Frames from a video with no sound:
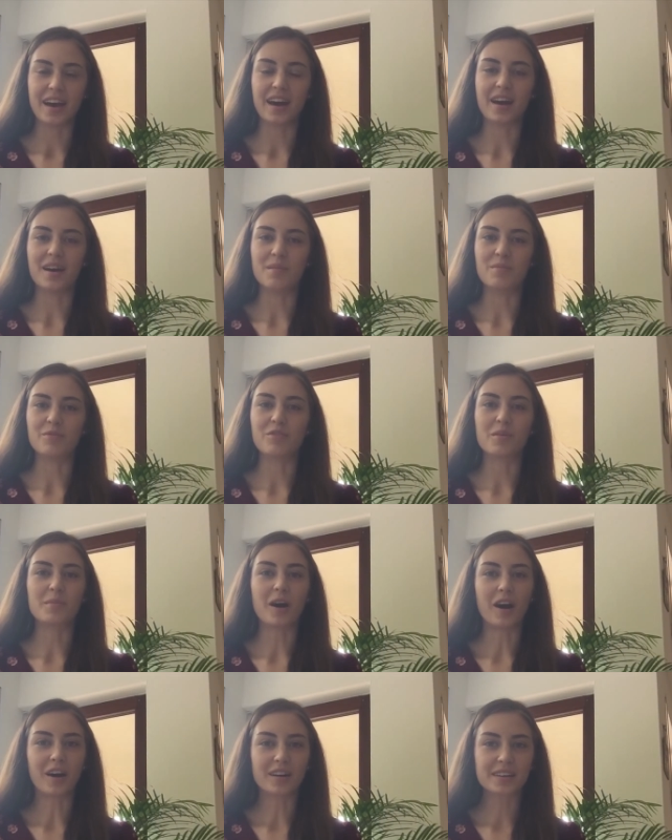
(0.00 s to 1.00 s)
Um, from
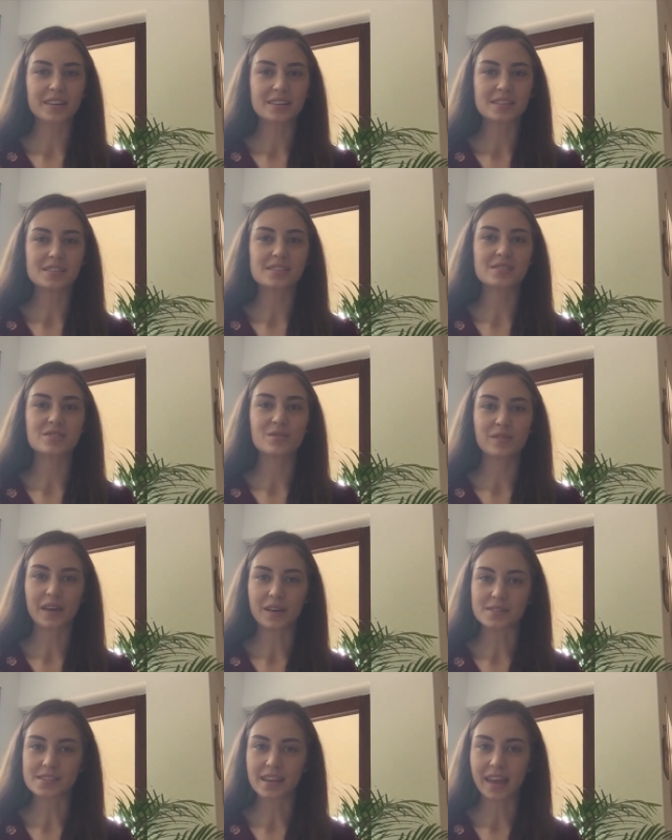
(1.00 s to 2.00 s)
August
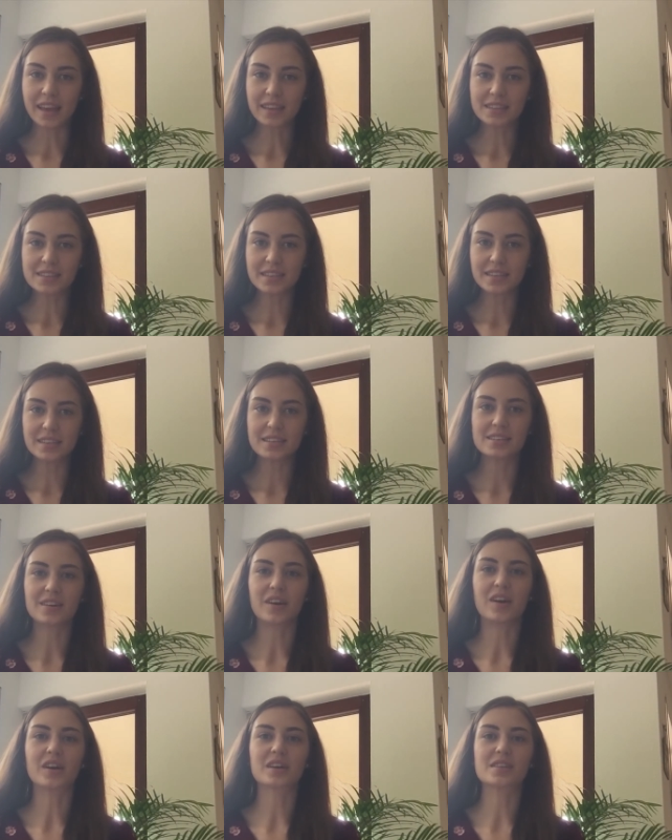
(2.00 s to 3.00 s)
2018 to
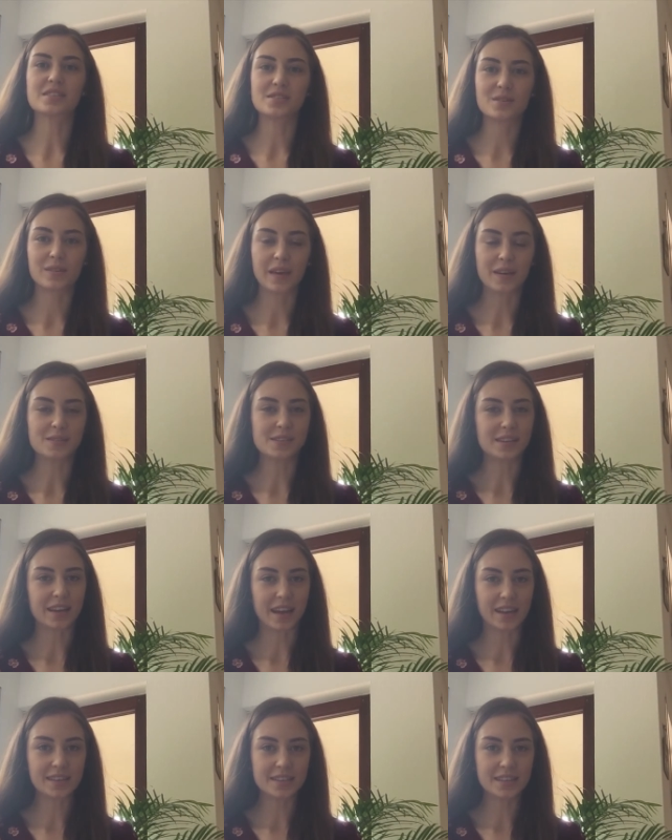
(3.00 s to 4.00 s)
August
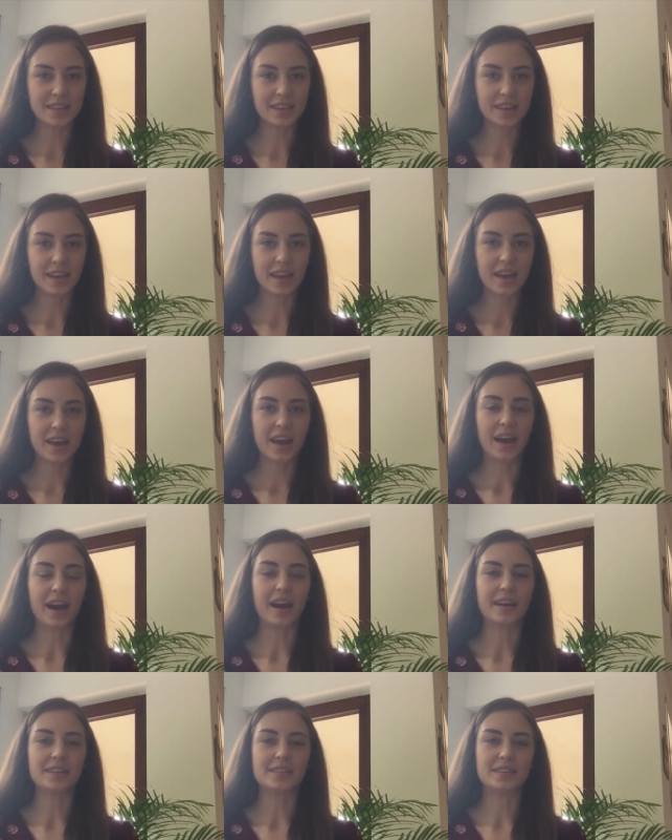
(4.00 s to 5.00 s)
2019,
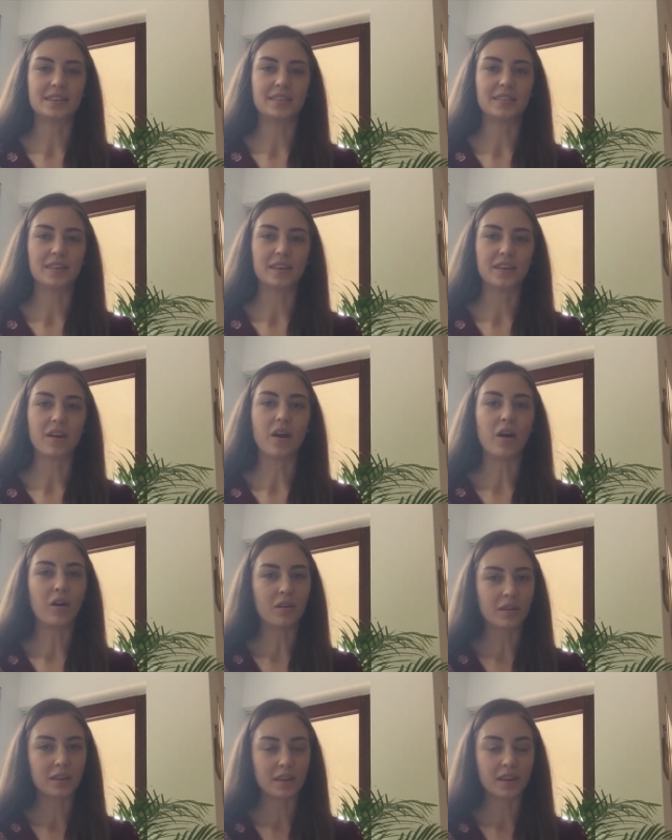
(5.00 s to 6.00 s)
I did the
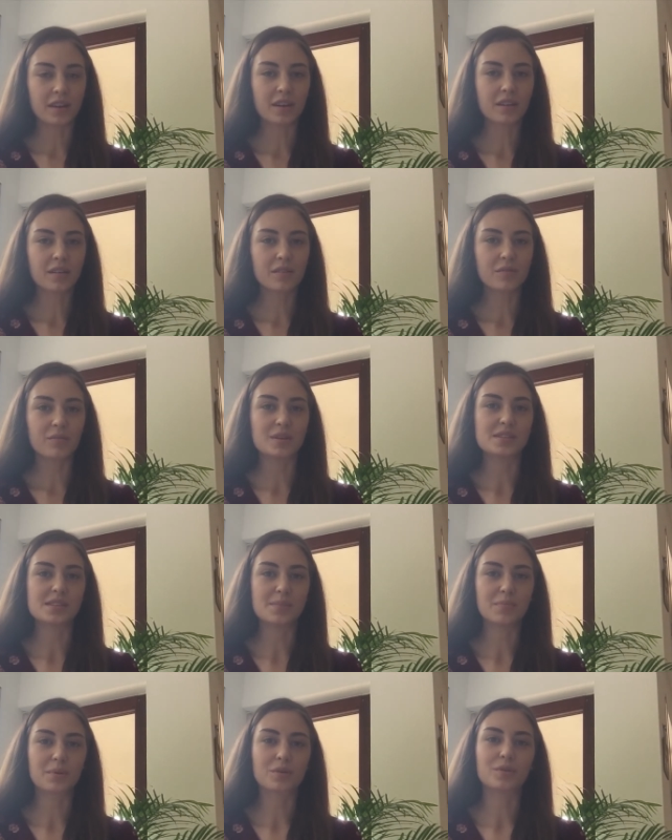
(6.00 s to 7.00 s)
all year
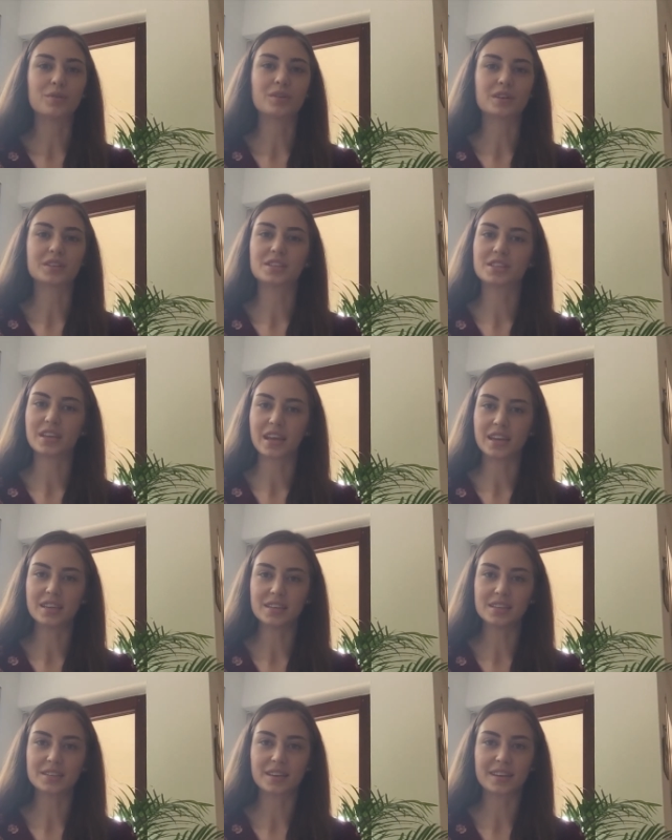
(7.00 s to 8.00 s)
reciprocal
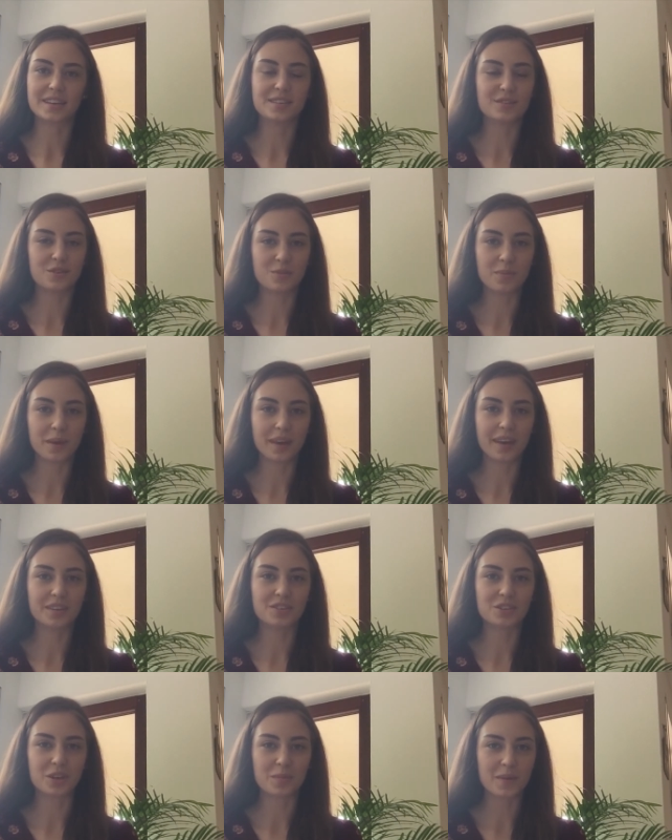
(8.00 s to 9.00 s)
exchange in Tübingen,
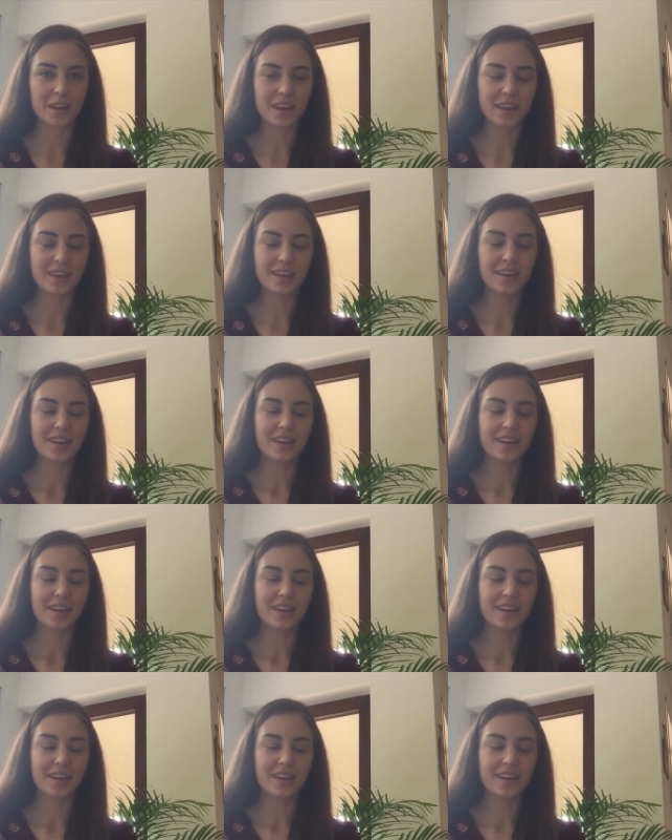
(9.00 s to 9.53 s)
Germany.